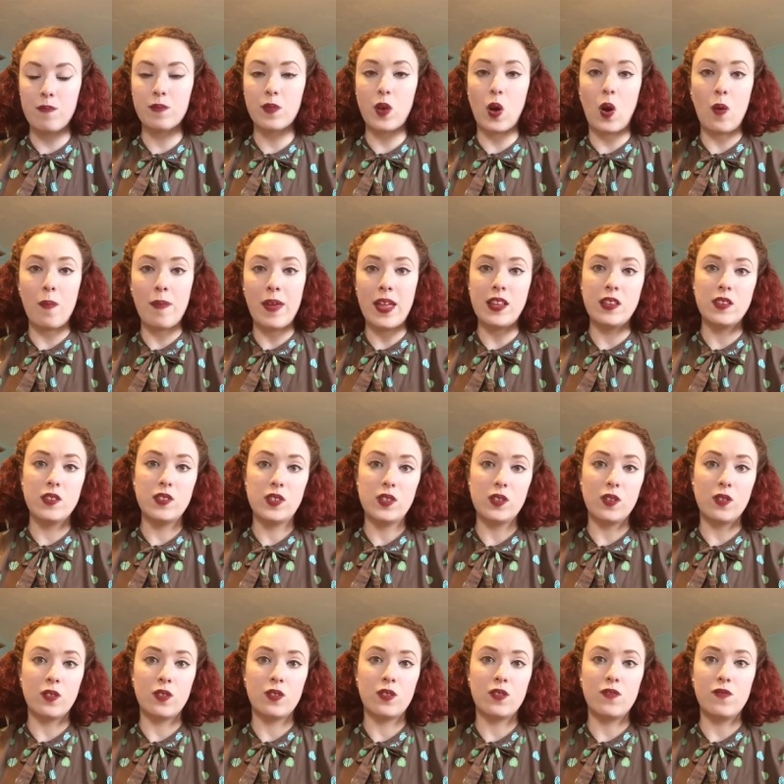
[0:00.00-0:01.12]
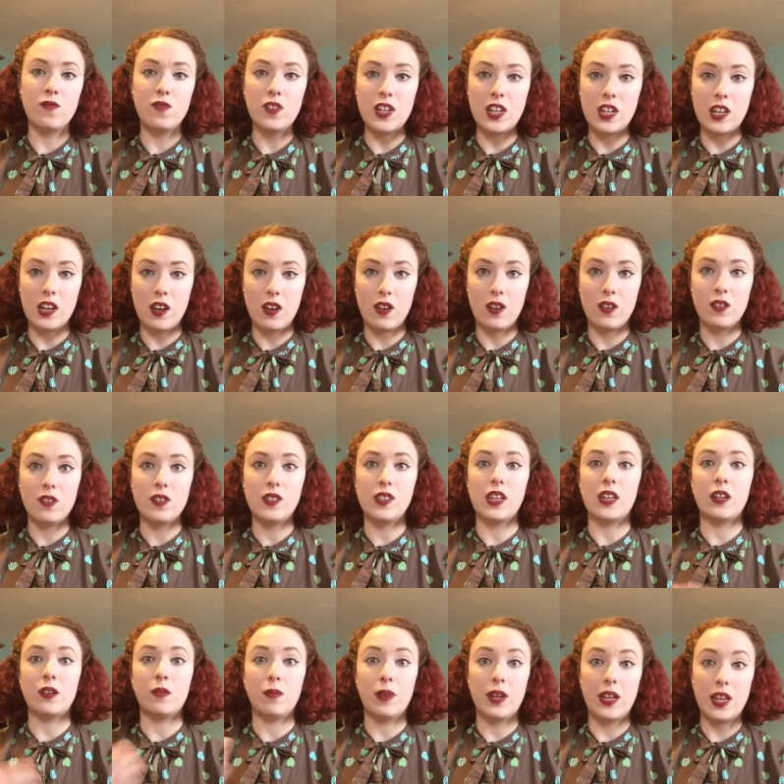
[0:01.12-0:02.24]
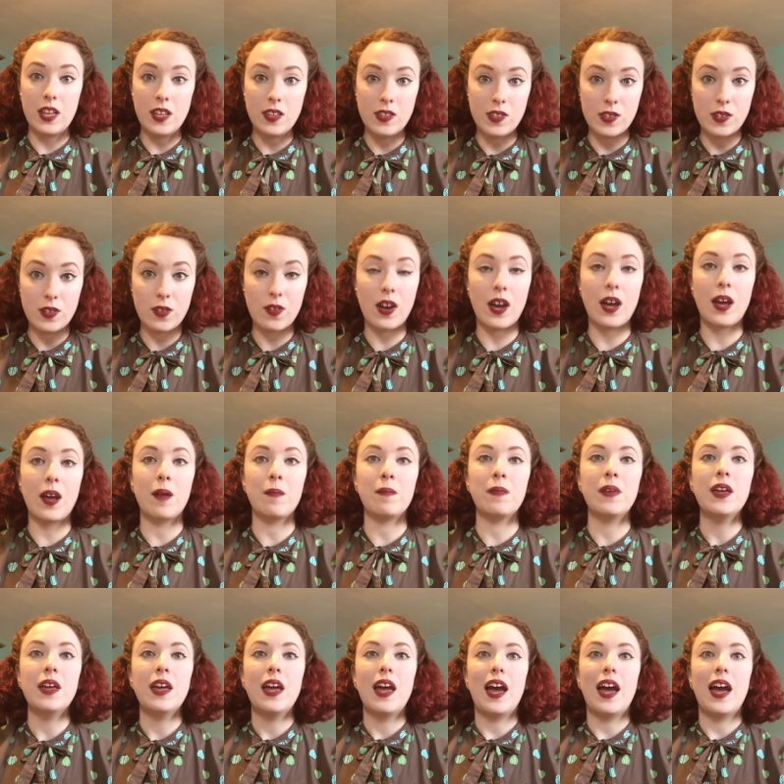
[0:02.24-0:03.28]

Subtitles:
comments on videos and on my Instagram